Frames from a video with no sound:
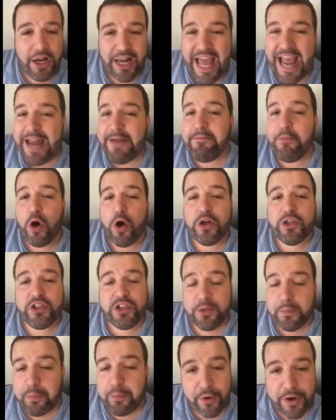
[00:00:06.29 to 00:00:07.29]

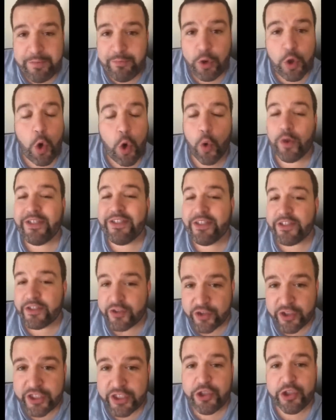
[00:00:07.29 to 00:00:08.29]
landmark Supreme Court
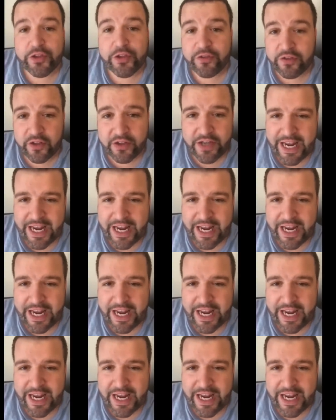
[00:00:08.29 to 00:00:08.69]
decision